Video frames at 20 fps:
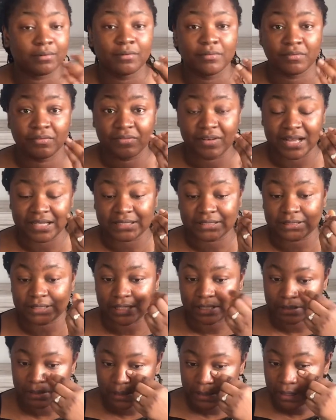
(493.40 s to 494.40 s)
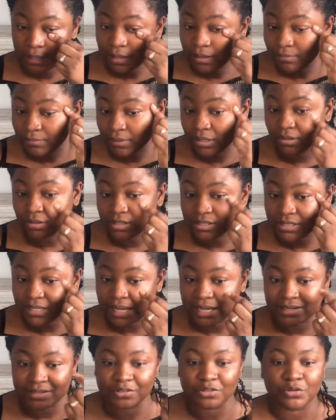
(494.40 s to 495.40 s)
faster.
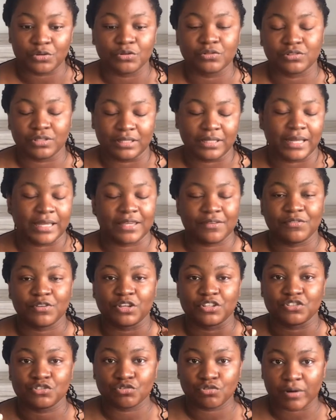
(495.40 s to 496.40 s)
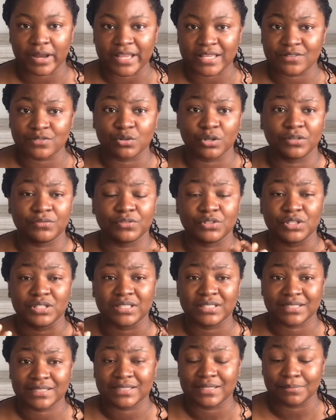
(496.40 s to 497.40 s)
Like if you're stressed or if you didn't
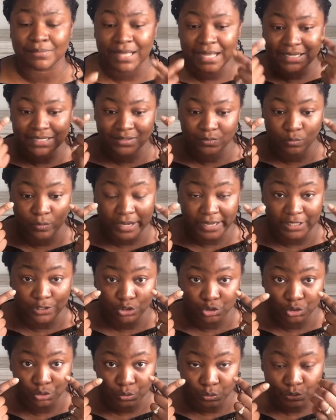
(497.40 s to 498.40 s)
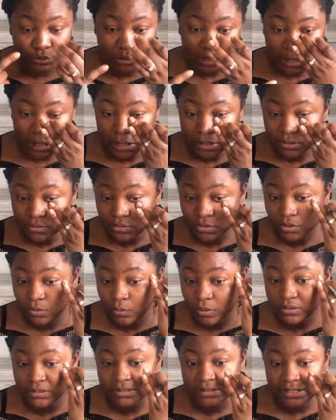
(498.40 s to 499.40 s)
sleep, that is where it shows. So you
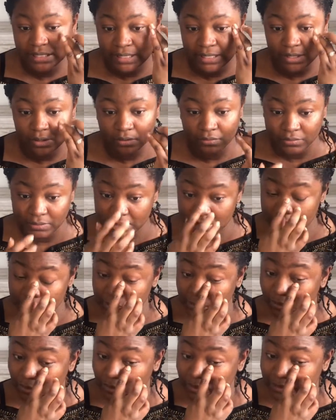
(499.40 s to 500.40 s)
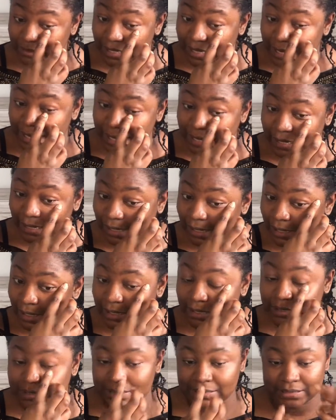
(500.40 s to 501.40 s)
want to take care of your under eye,
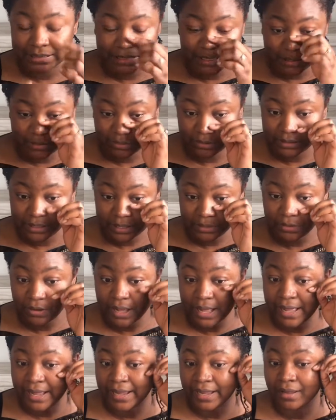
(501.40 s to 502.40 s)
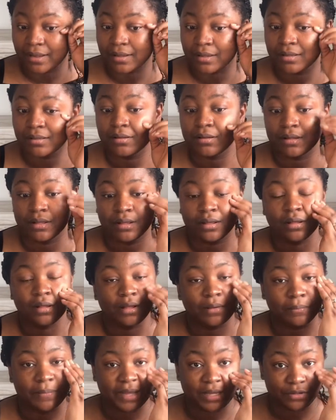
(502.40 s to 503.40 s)
the skin under your eye,
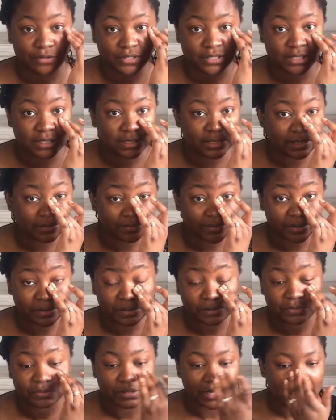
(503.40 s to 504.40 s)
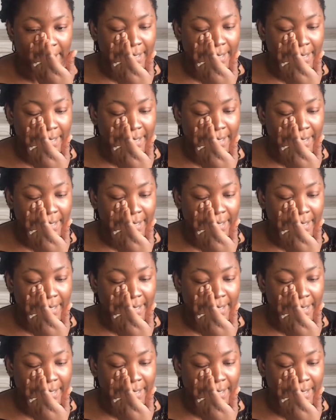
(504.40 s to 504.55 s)
by using a very good eye